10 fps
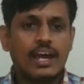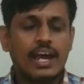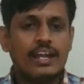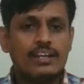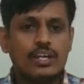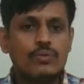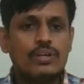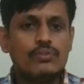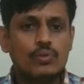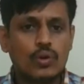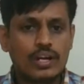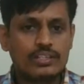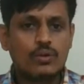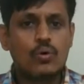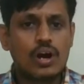And even if you look at
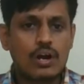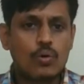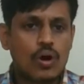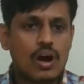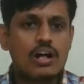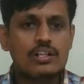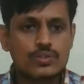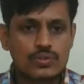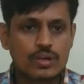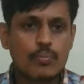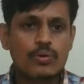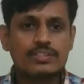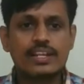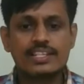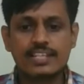the Koha also
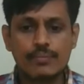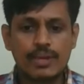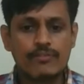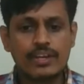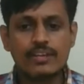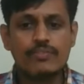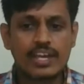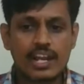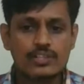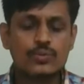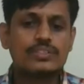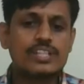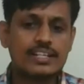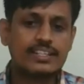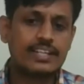supports REST API, wherein we can also
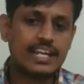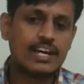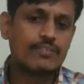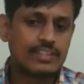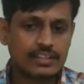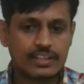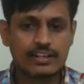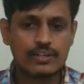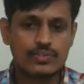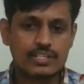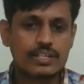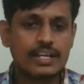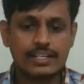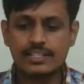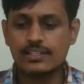share the data with other users,
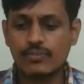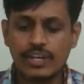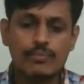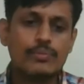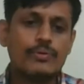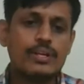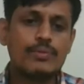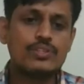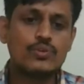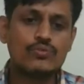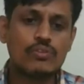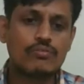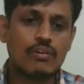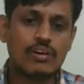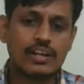and this is very much useful
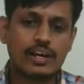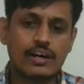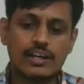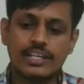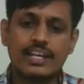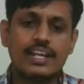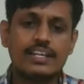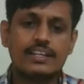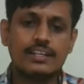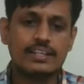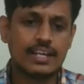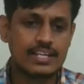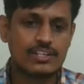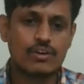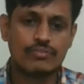for
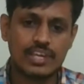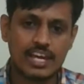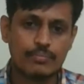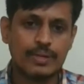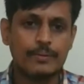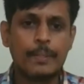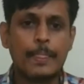integration of ERP.